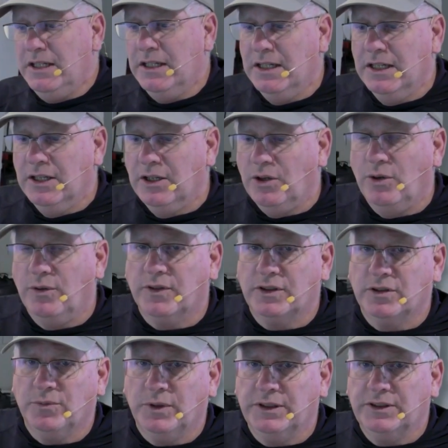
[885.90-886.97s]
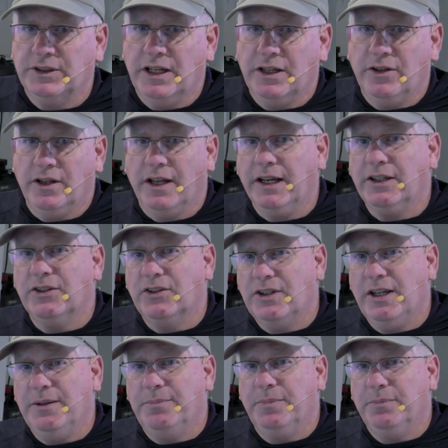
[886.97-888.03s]
over to one side or the other. I can stay
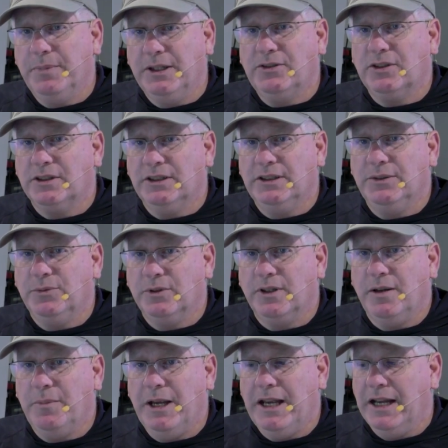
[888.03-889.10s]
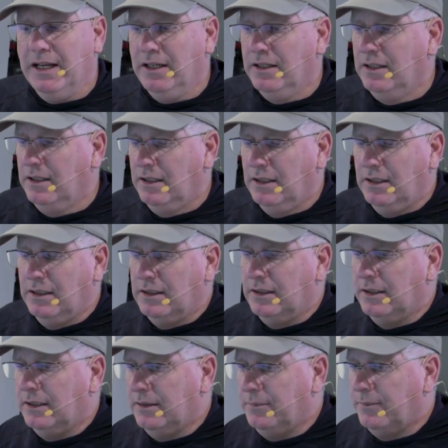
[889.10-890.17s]
basically where I'm at,
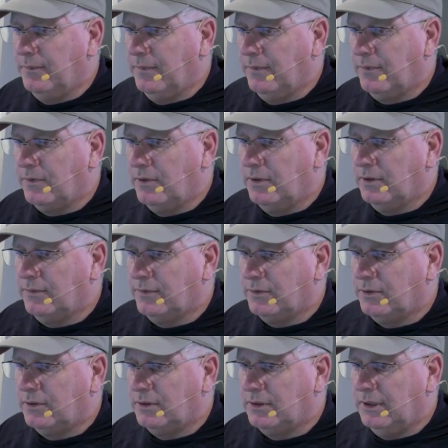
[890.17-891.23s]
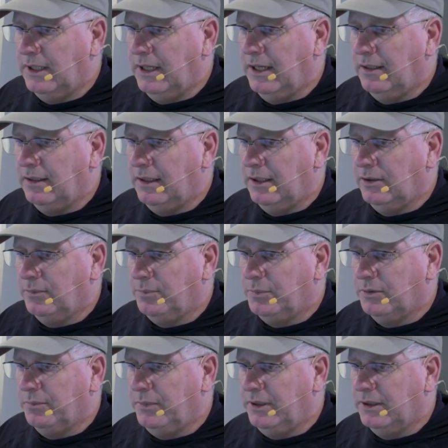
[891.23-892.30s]
and it'll put
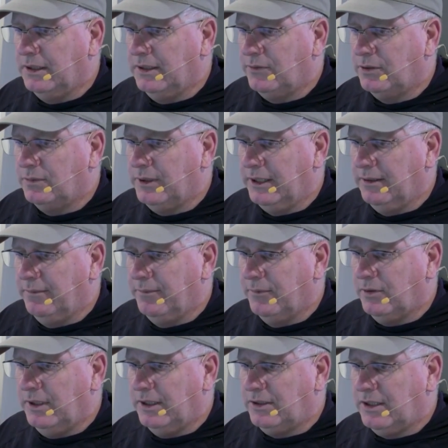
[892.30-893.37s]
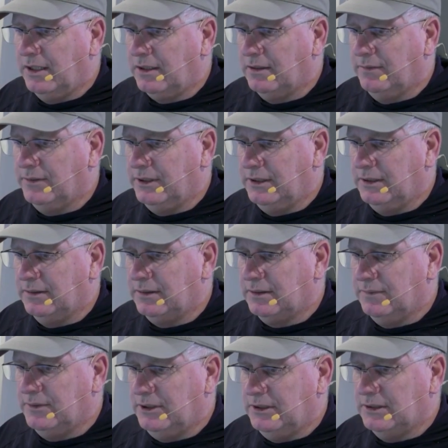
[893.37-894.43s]
me left or right. So that's kind of
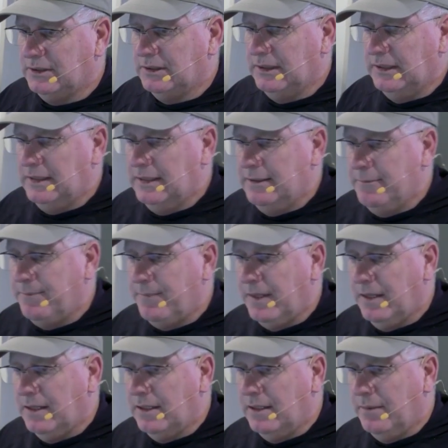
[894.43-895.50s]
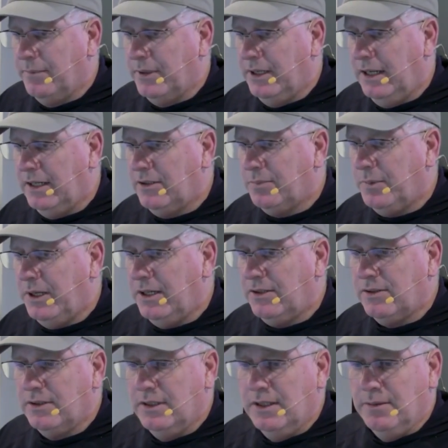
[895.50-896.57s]
convenient. The headspace,
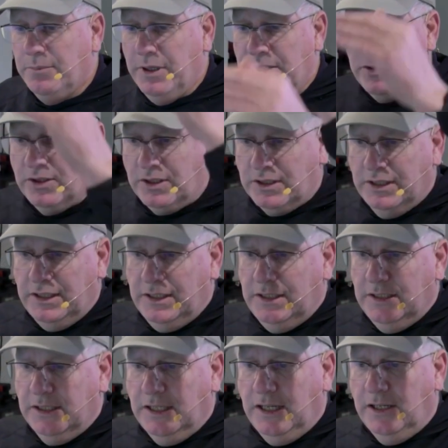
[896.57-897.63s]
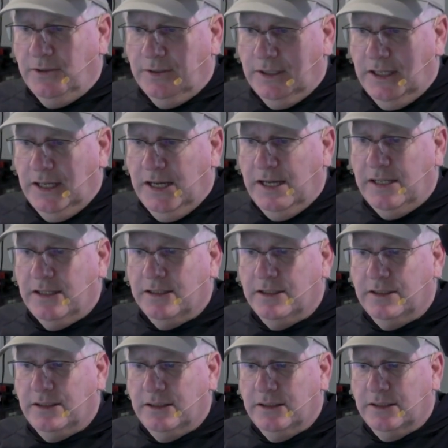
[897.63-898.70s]
basically how high
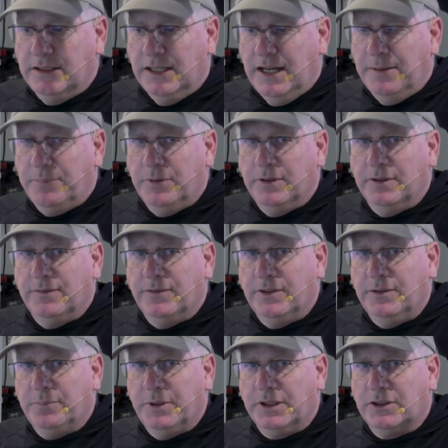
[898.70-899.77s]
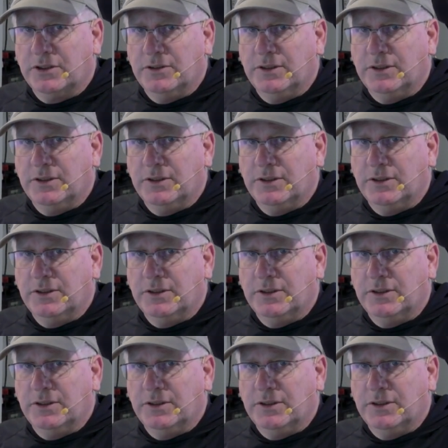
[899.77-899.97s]
the top of the picture is